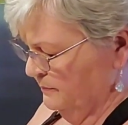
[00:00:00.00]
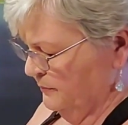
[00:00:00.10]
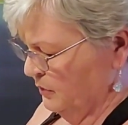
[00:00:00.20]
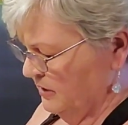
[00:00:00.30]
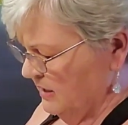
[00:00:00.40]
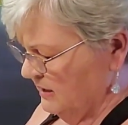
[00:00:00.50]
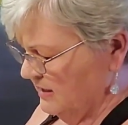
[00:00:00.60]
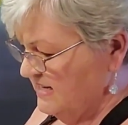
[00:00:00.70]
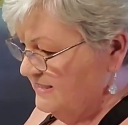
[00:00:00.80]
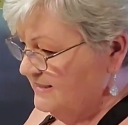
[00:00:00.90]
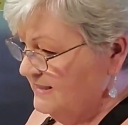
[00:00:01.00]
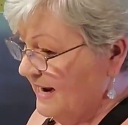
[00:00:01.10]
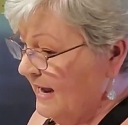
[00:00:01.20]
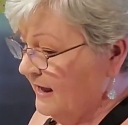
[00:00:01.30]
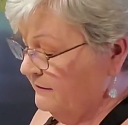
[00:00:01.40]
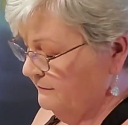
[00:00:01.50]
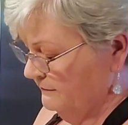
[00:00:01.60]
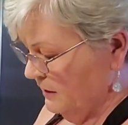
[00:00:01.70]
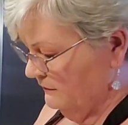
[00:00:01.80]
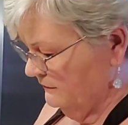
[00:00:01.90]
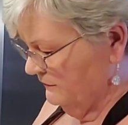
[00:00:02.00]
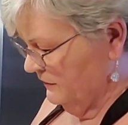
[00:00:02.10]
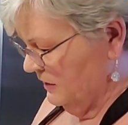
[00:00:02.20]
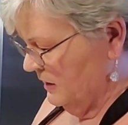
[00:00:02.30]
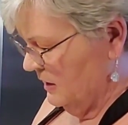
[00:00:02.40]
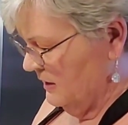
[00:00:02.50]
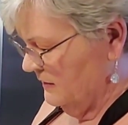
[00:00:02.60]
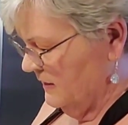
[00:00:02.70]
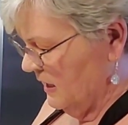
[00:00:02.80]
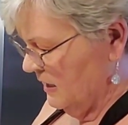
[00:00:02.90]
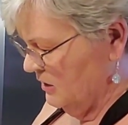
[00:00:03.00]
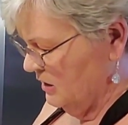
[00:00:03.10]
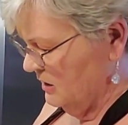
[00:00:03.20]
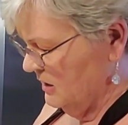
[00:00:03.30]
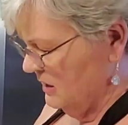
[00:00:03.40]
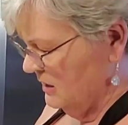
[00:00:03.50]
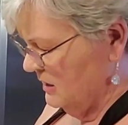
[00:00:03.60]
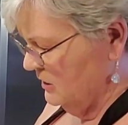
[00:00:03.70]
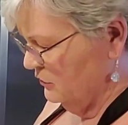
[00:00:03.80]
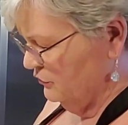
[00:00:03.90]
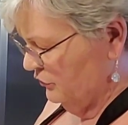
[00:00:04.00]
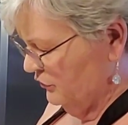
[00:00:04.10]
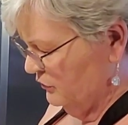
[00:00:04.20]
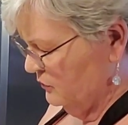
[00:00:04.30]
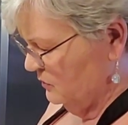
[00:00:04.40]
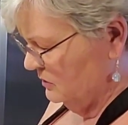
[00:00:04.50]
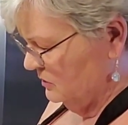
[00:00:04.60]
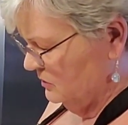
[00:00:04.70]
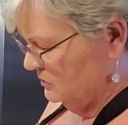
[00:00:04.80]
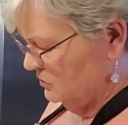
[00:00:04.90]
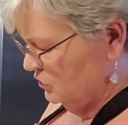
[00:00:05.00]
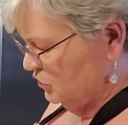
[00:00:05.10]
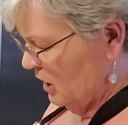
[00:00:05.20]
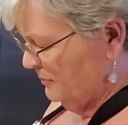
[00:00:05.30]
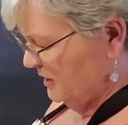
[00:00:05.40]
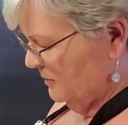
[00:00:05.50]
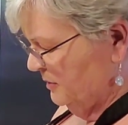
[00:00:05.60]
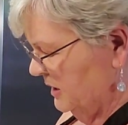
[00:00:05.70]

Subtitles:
put at least half of the onion in here too. Chop it up